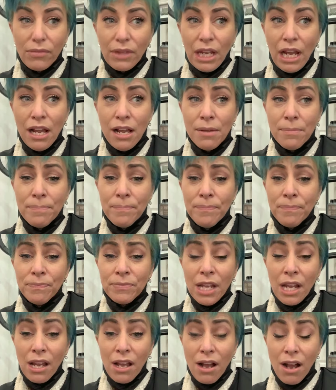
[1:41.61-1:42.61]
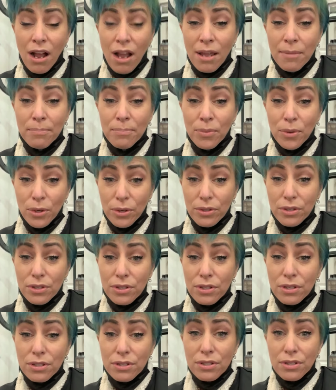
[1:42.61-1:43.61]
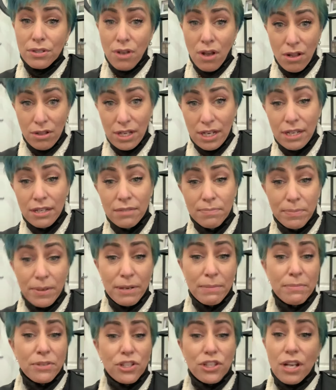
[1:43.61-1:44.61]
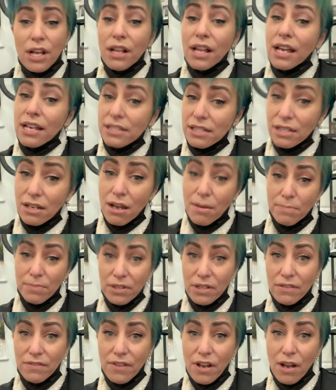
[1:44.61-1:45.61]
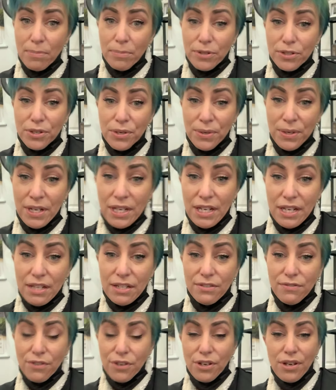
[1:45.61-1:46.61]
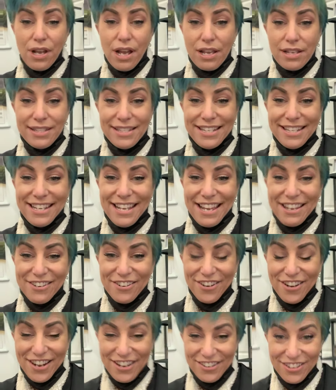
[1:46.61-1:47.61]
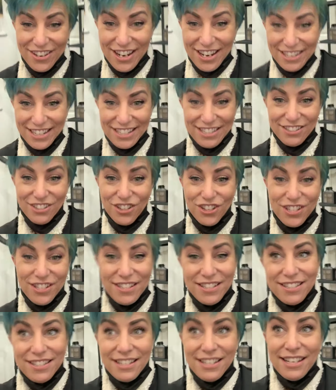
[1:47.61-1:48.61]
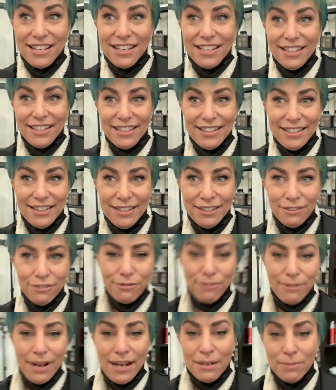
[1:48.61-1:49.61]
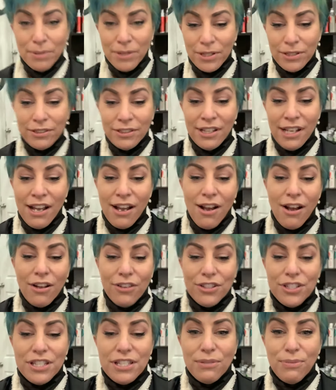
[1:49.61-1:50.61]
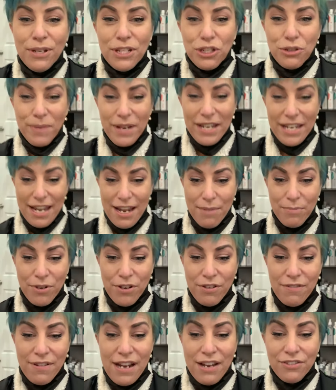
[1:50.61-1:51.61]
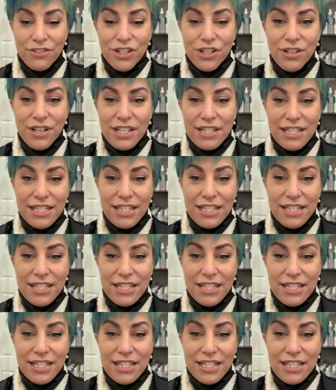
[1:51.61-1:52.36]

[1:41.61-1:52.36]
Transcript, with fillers: Um, I'm booked solid, but Michelle has a couple of opportunities for you guys to get your hair done, and she's incredible. I'll just switch my camera around. You can see her